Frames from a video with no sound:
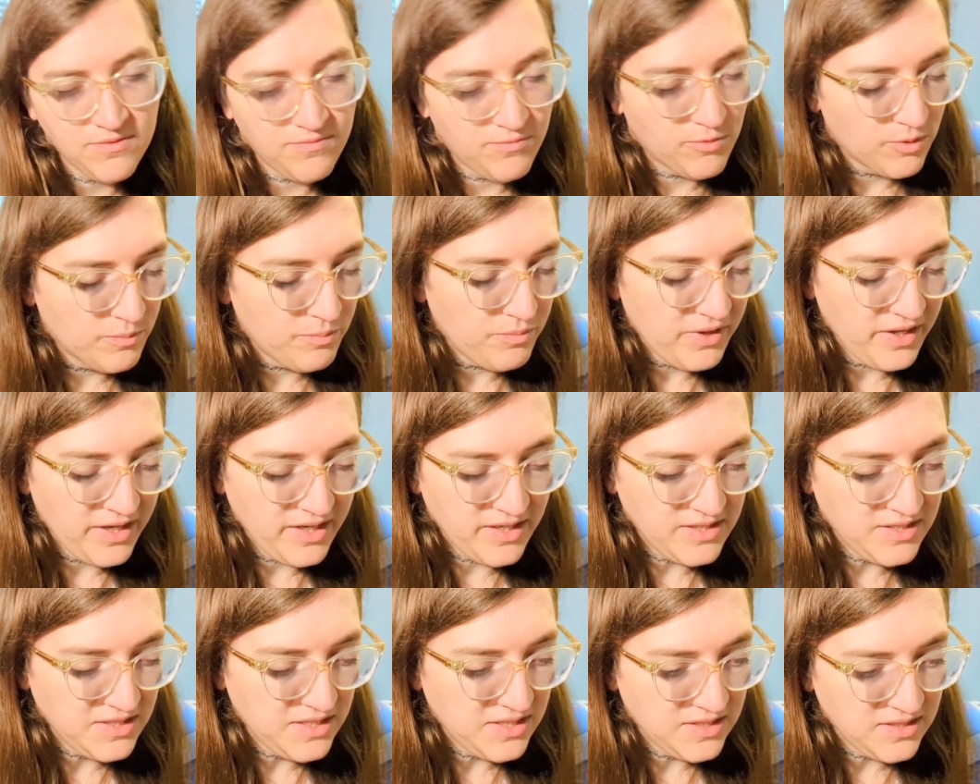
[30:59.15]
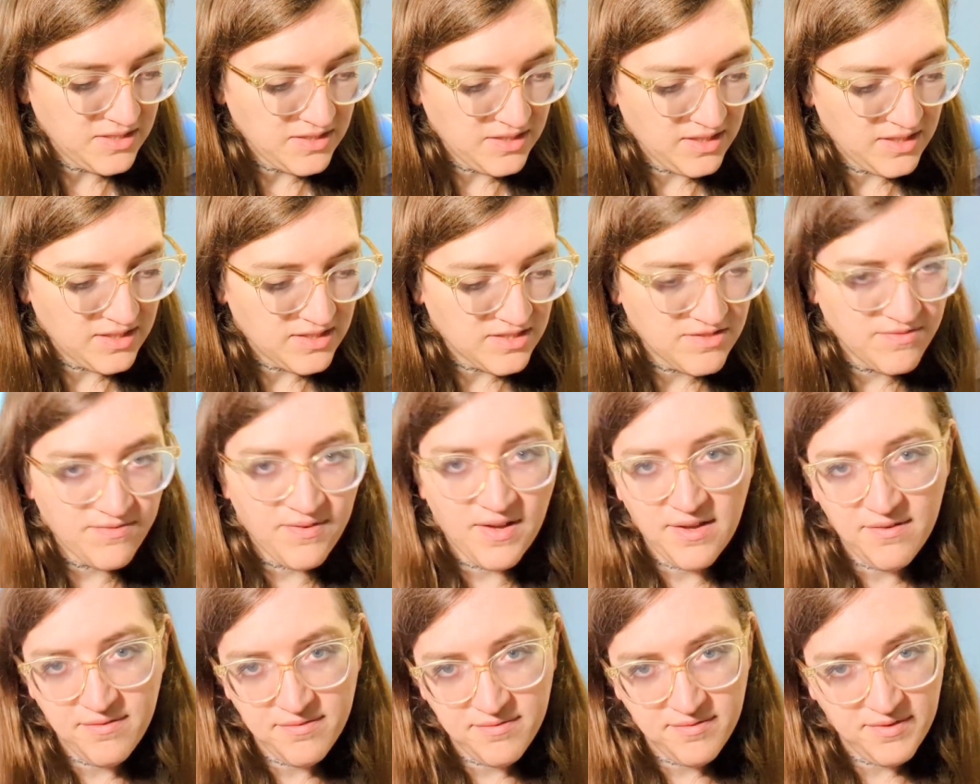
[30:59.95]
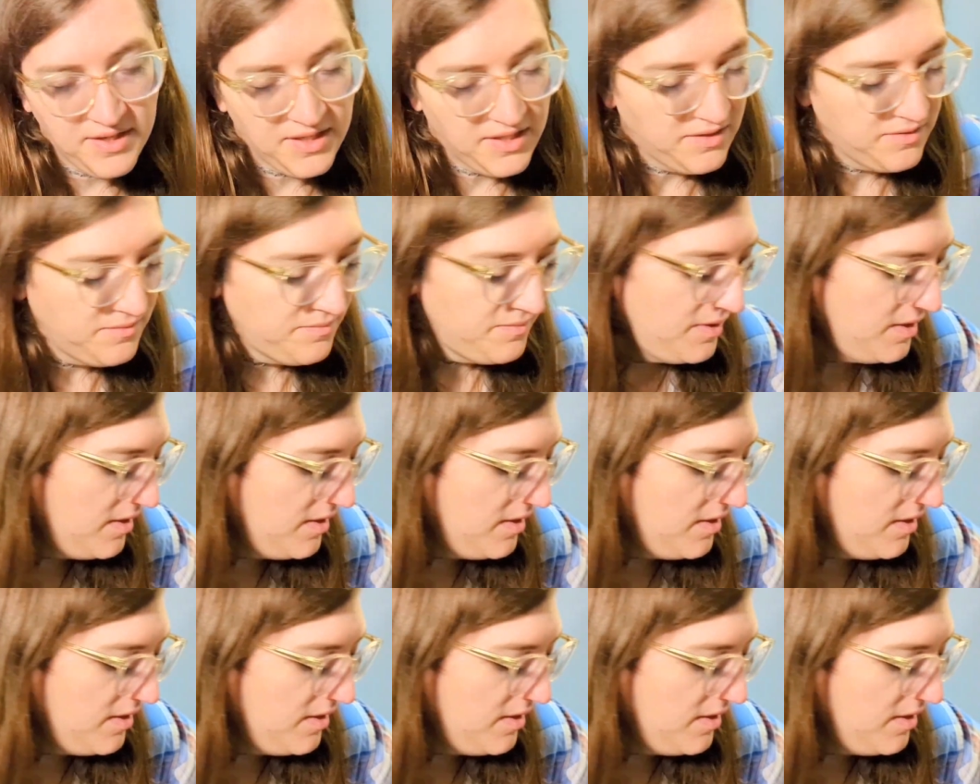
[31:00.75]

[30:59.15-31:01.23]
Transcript: If we're playing D&D, it's 5 feet.